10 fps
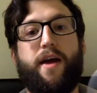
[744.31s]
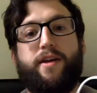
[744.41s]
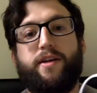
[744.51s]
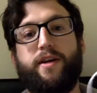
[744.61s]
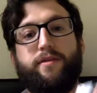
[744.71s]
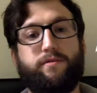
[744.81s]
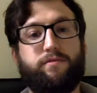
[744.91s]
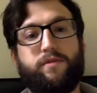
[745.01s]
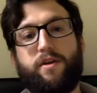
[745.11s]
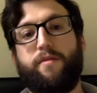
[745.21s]
any day.
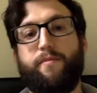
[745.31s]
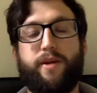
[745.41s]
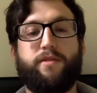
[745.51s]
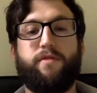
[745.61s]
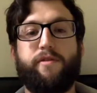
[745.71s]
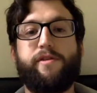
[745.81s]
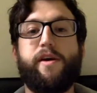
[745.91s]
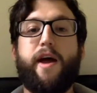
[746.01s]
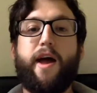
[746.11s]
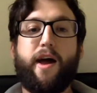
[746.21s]
Sorry, messing
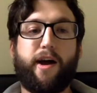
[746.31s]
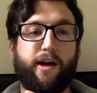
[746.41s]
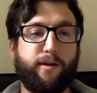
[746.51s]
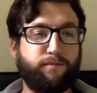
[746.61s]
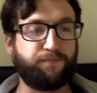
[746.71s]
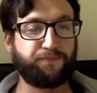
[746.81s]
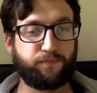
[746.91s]
around.